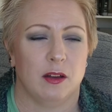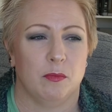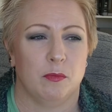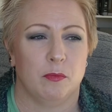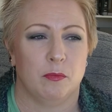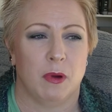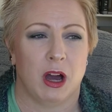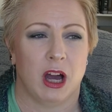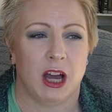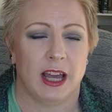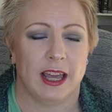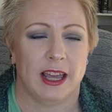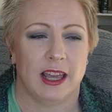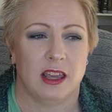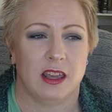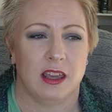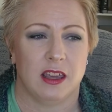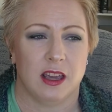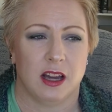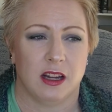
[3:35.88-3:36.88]
My
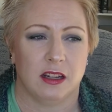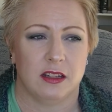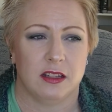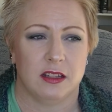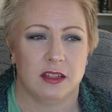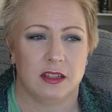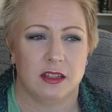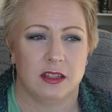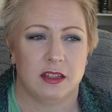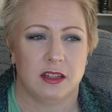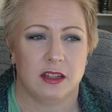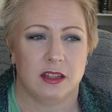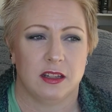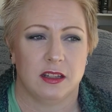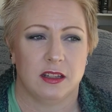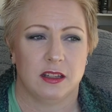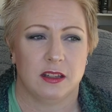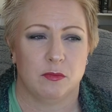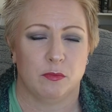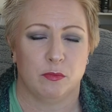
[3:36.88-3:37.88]
youngest
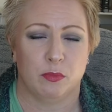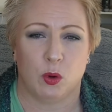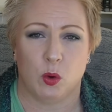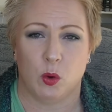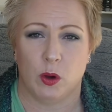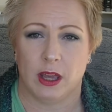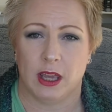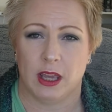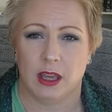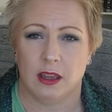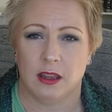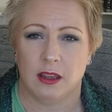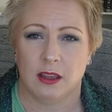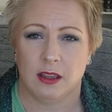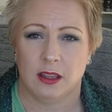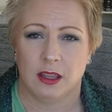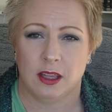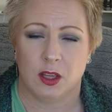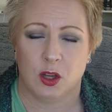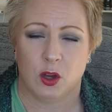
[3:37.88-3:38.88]
boy
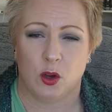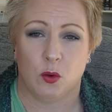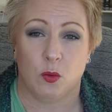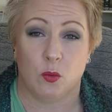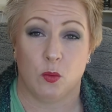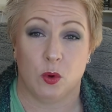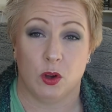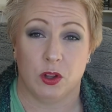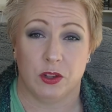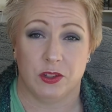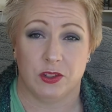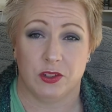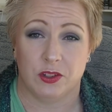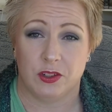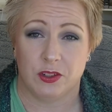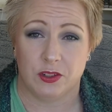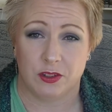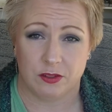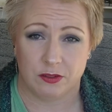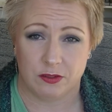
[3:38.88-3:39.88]

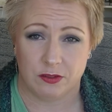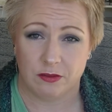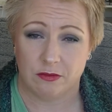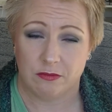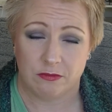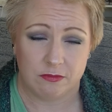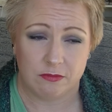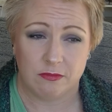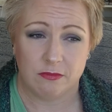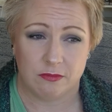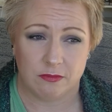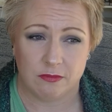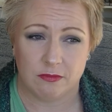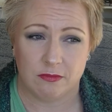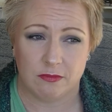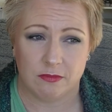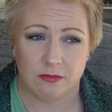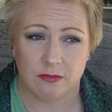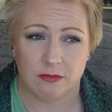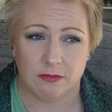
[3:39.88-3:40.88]
was
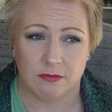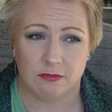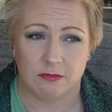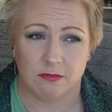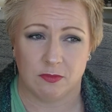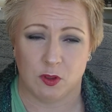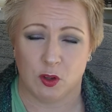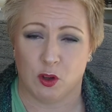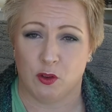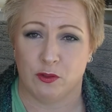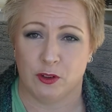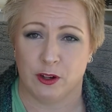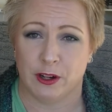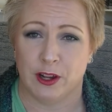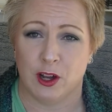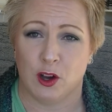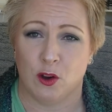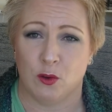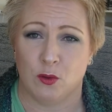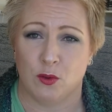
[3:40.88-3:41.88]
not very
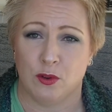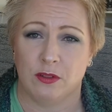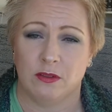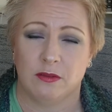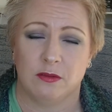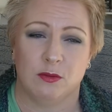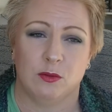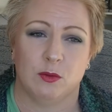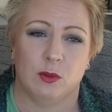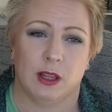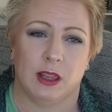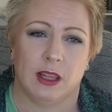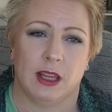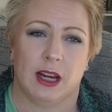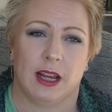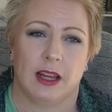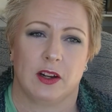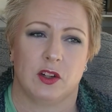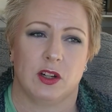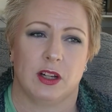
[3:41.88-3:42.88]
old when that
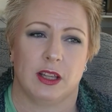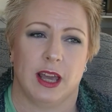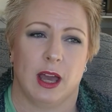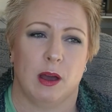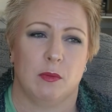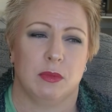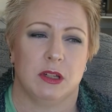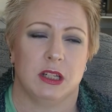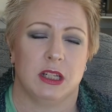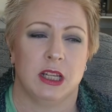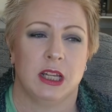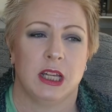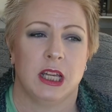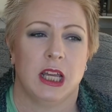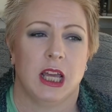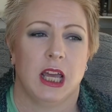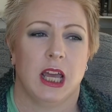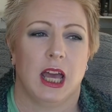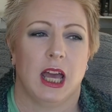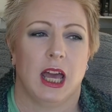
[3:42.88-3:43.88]
actually happened,
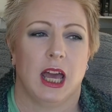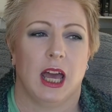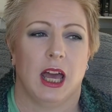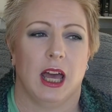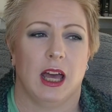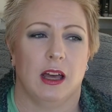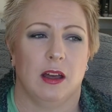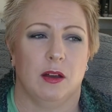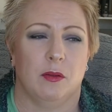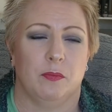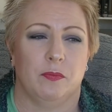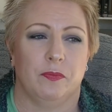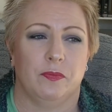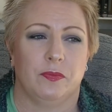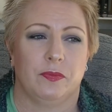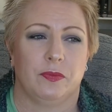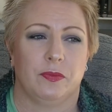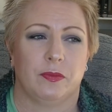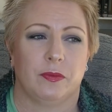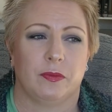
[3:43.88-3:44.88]

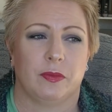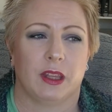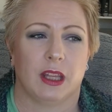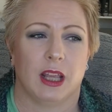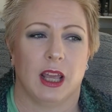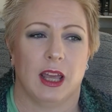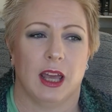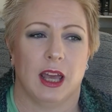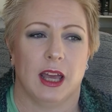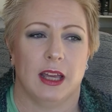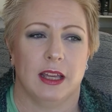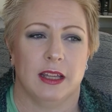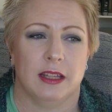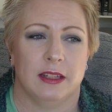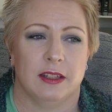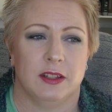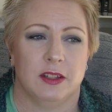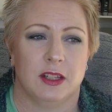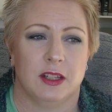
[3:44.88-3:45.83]
and